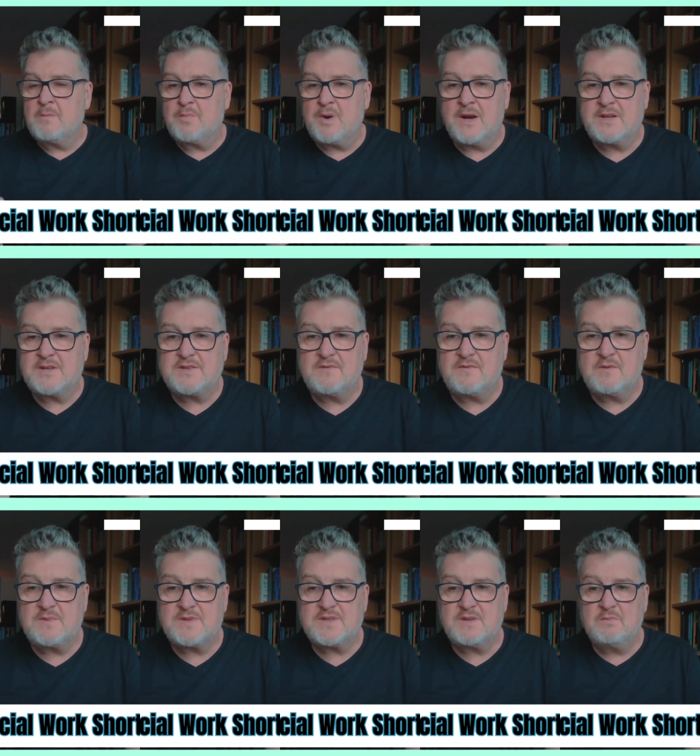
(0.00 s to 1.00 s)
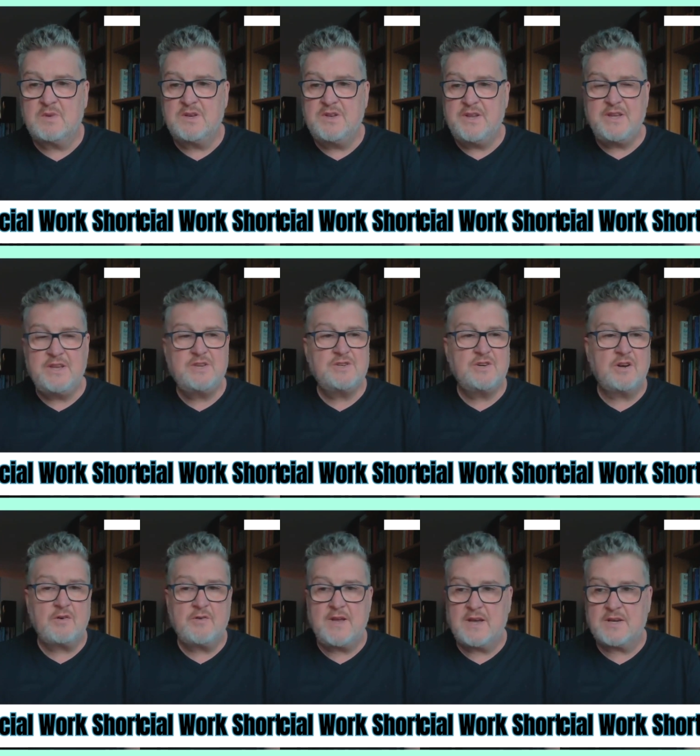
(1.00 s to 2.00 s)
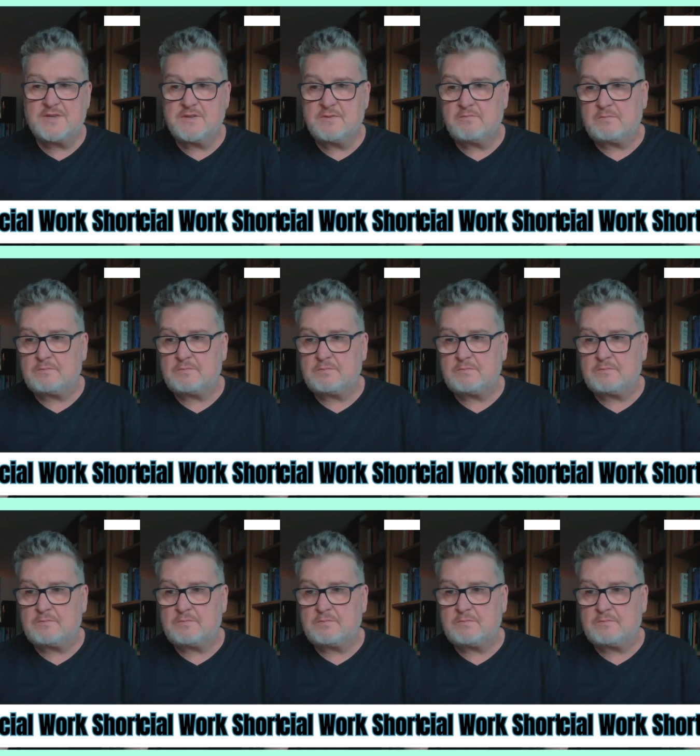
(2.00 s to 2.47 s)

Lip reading: practicing from a simple knee-jerk reaction.